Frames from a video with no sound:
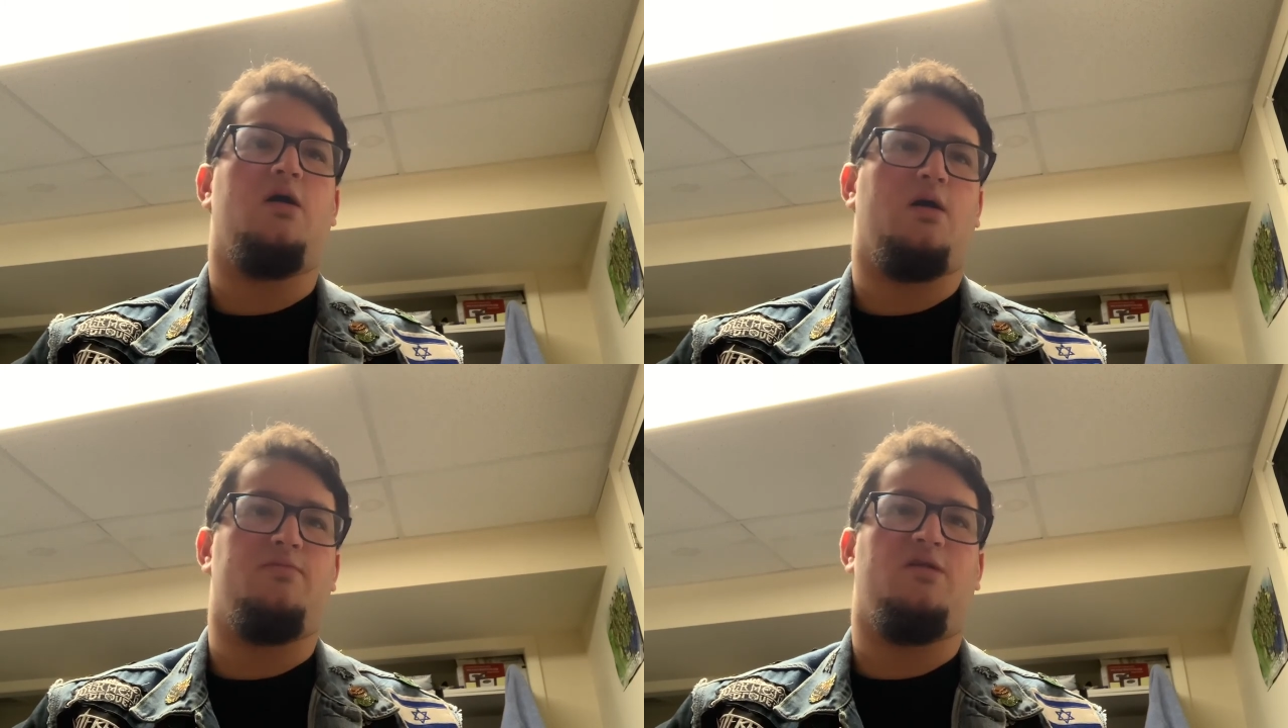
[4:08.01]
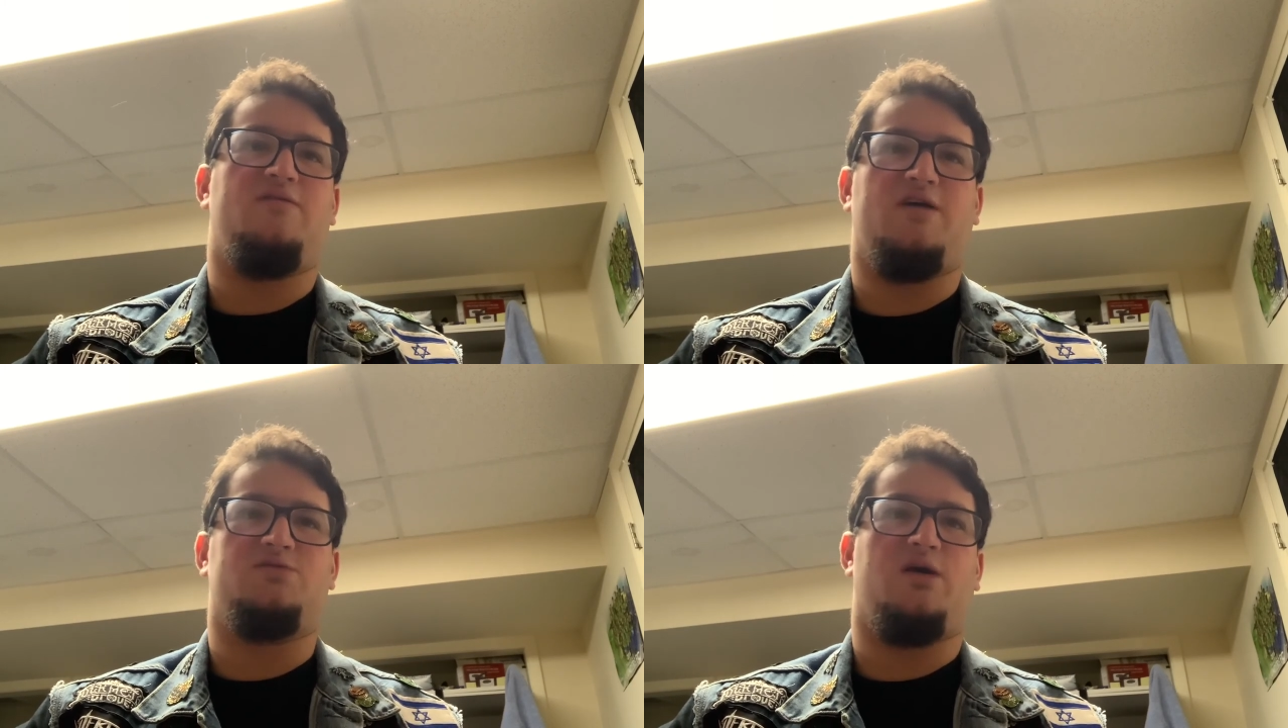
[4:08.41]
believe
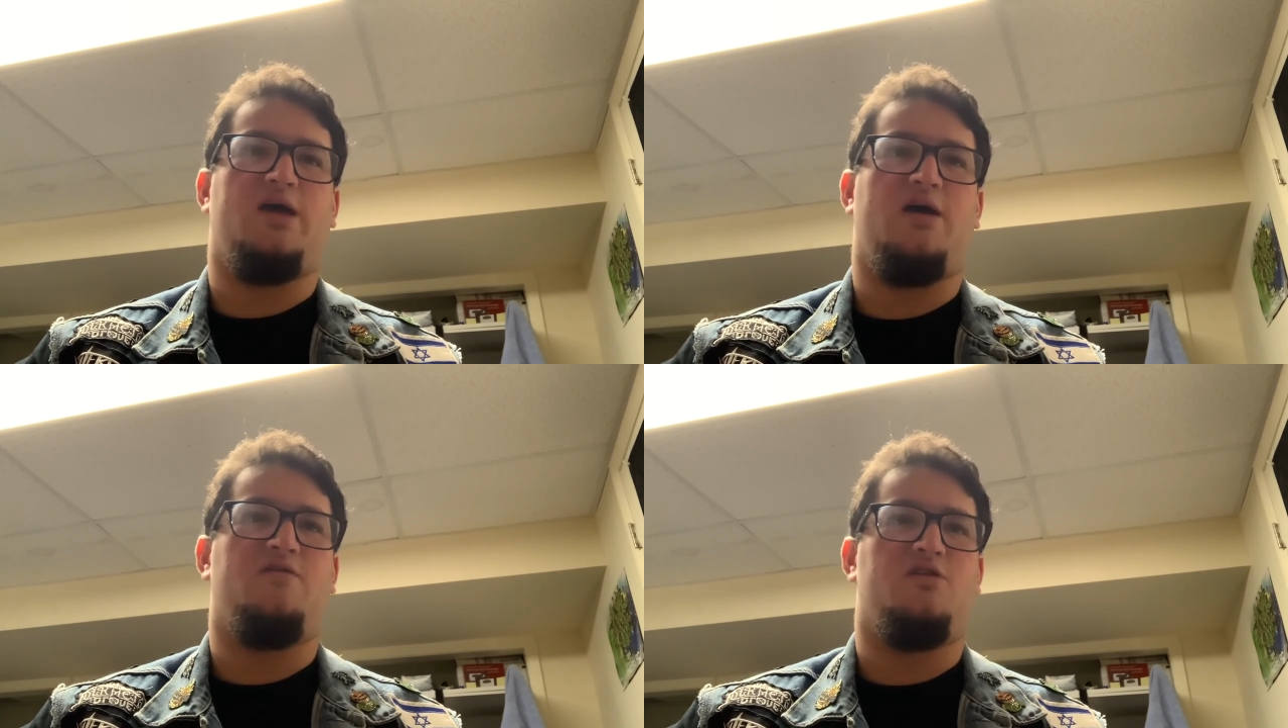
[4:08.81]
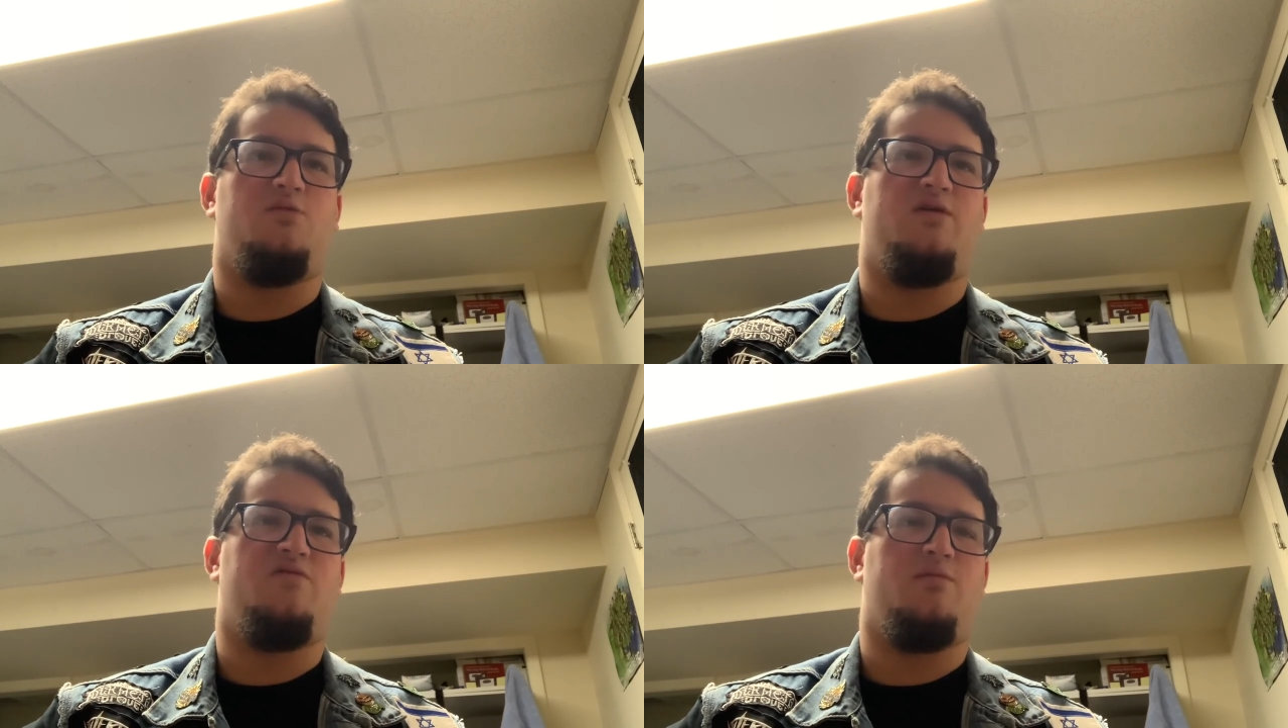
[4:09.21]
that's what I have on the
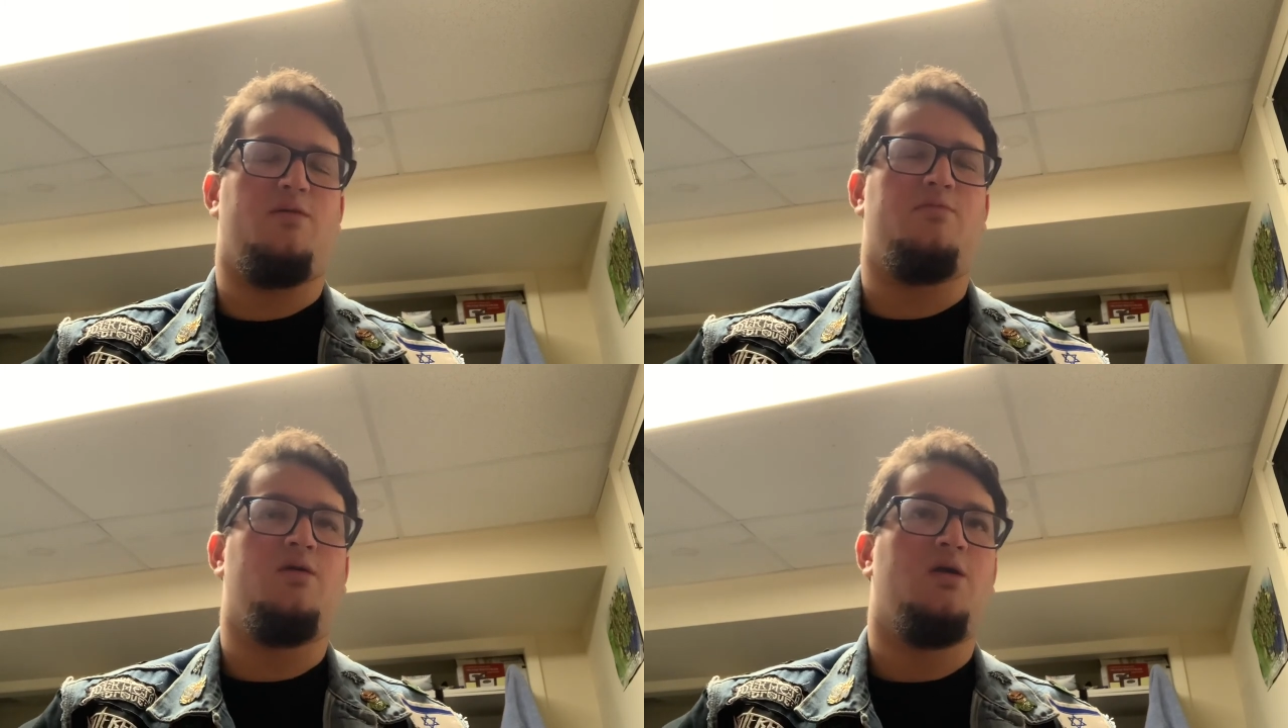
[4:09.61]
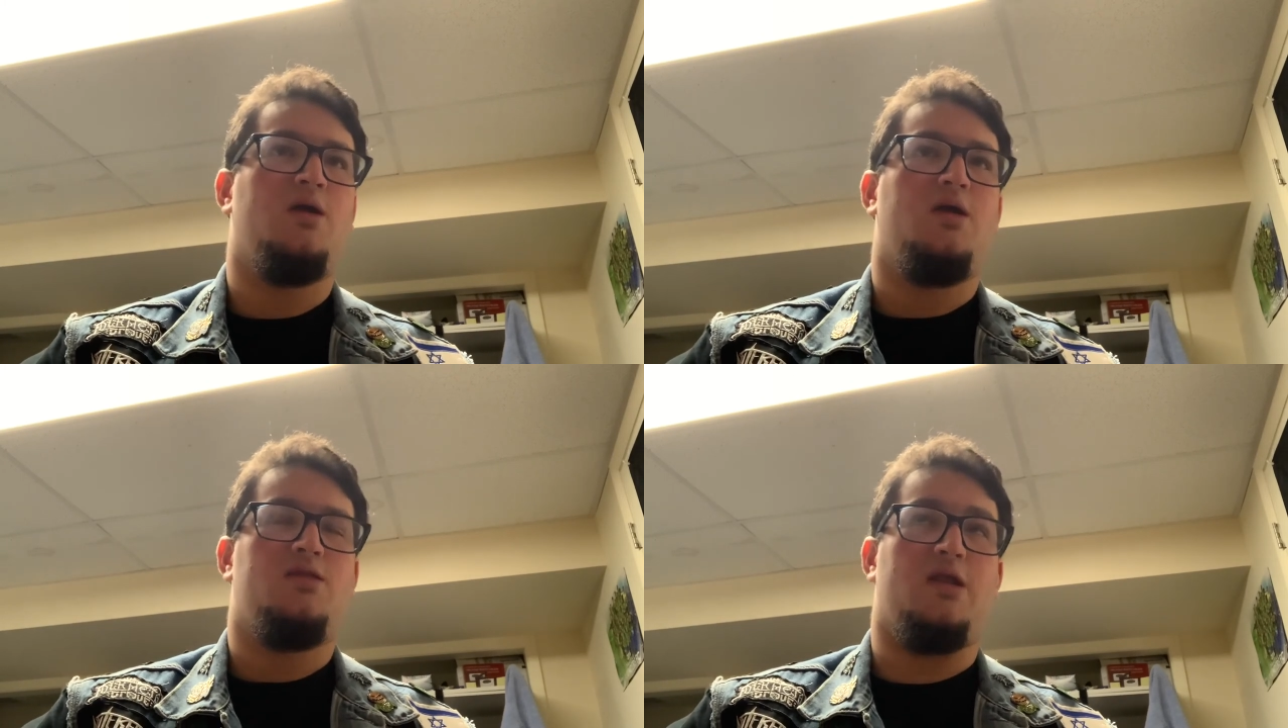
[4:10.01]
way from them.
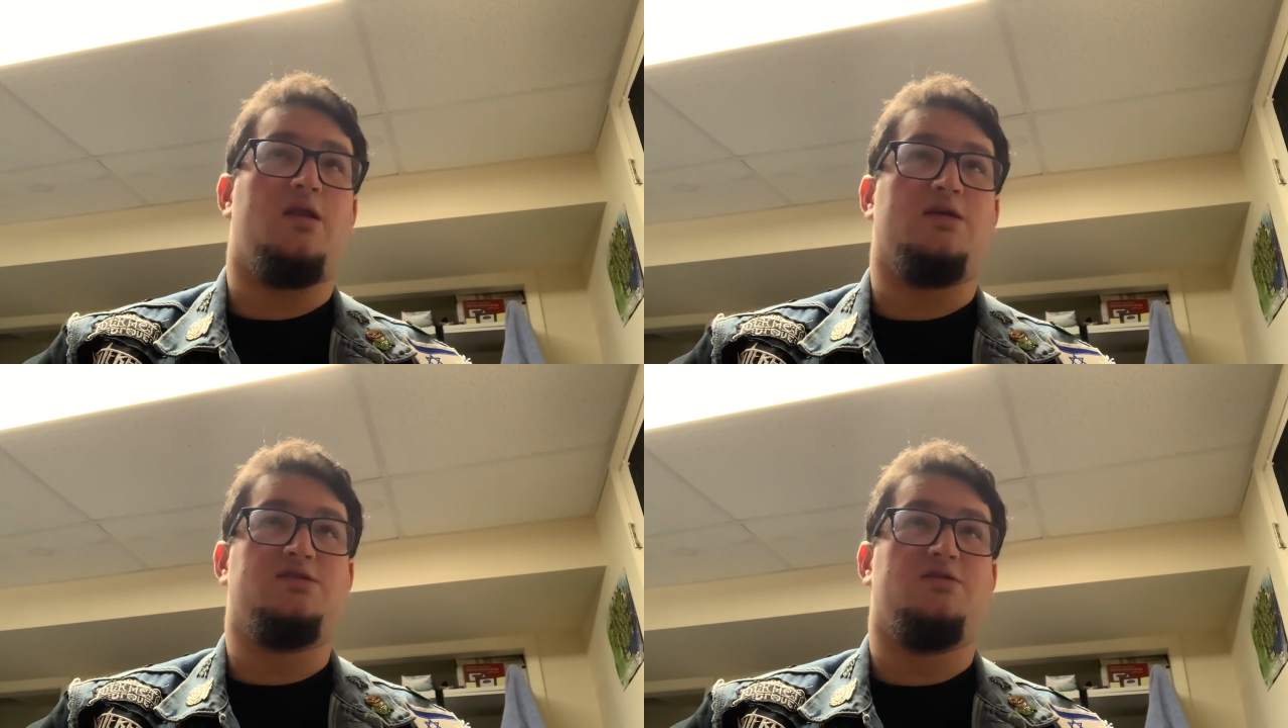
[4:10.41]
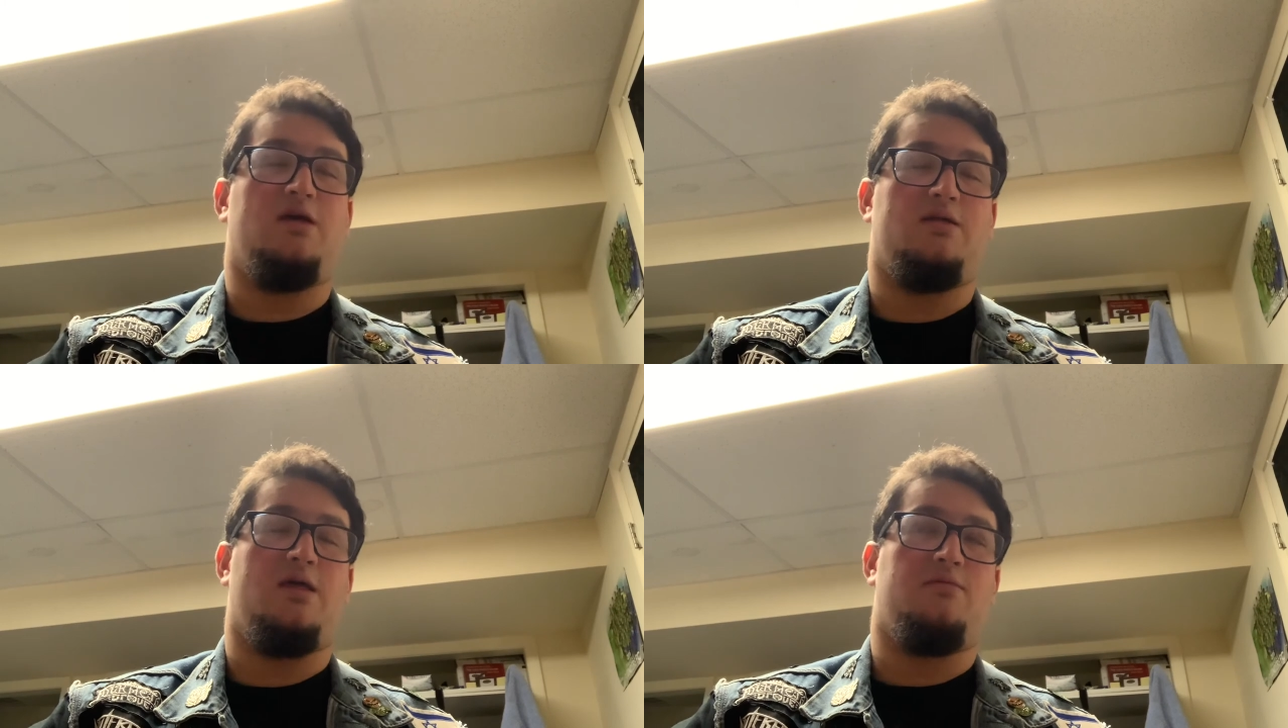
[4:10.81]
And
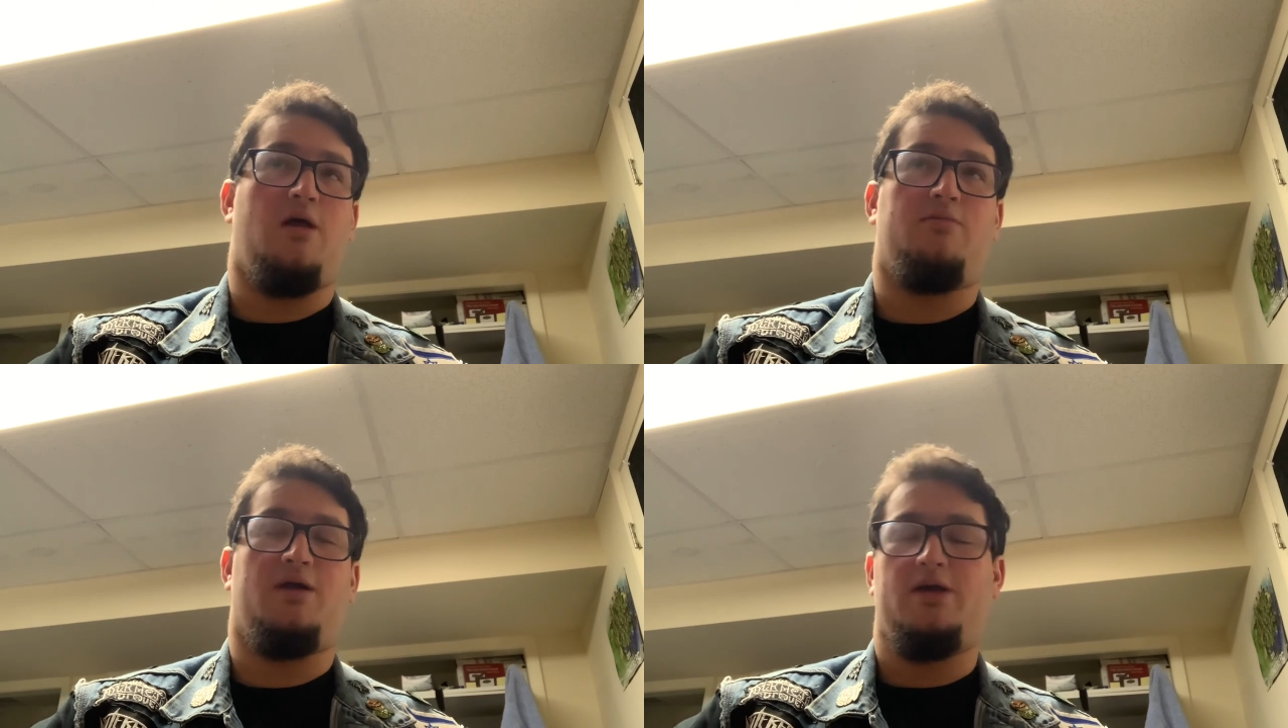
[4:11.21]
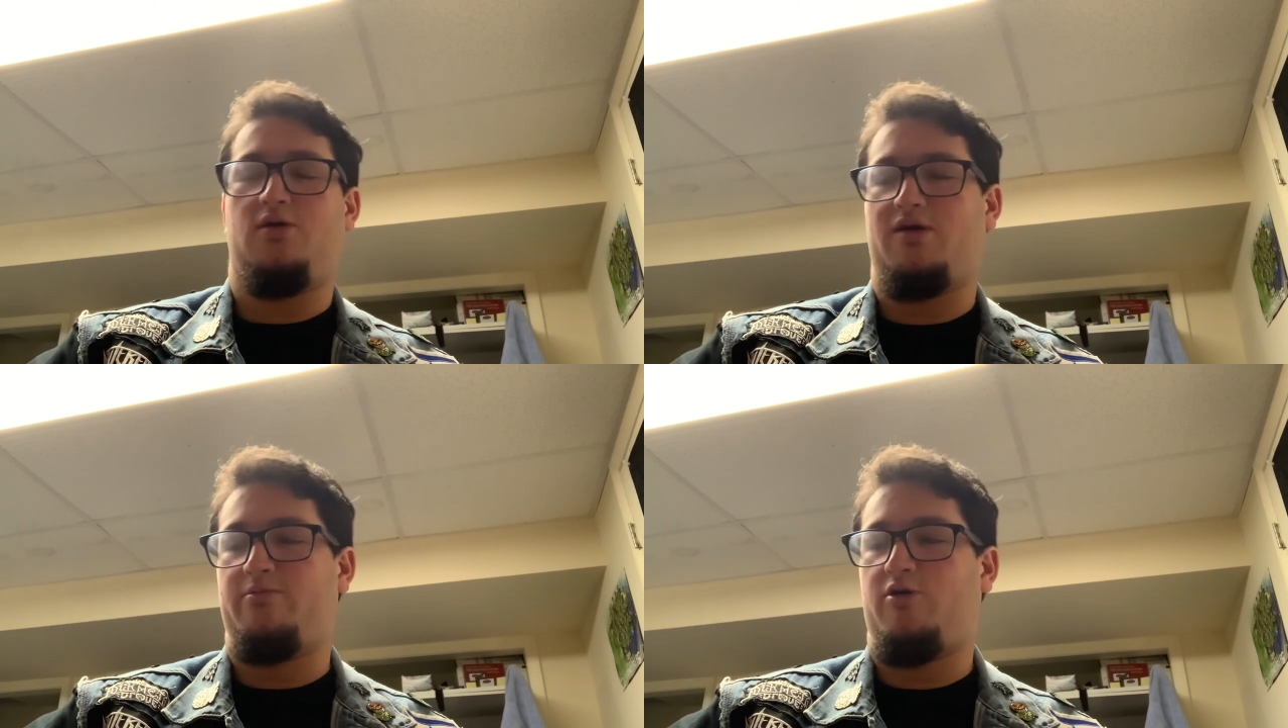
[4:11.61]
then I'll probably
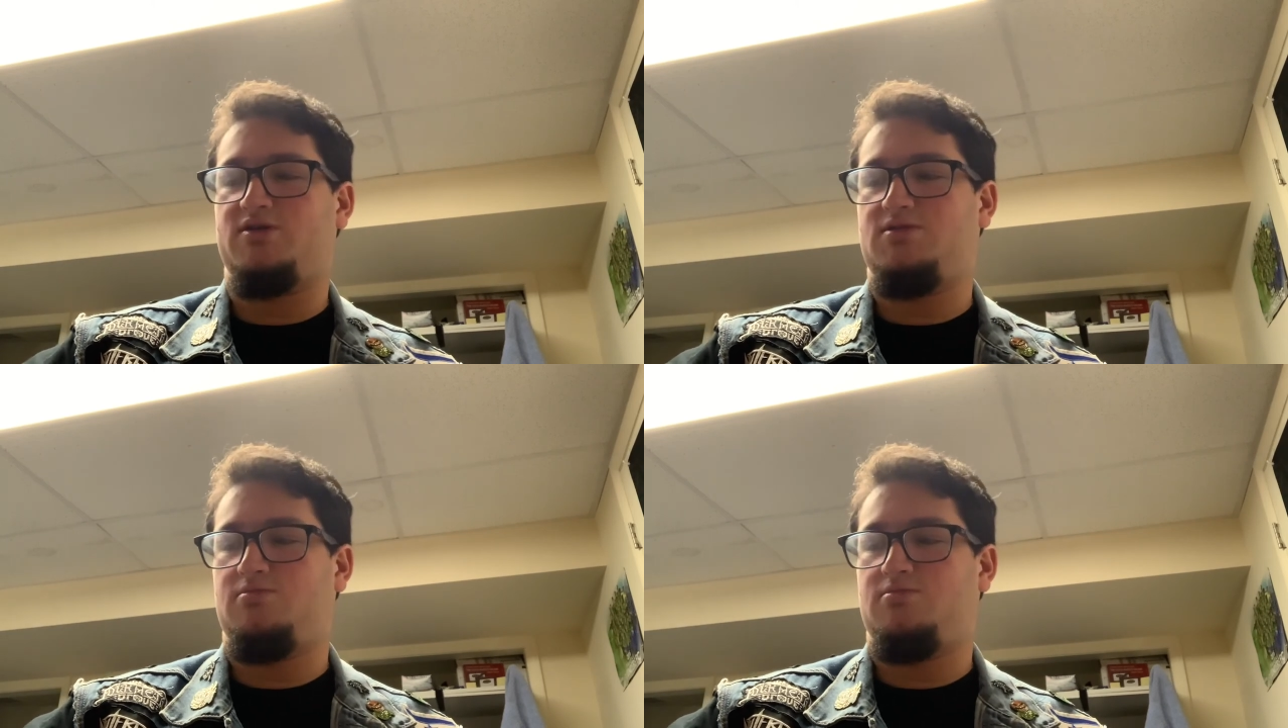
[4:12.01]
order more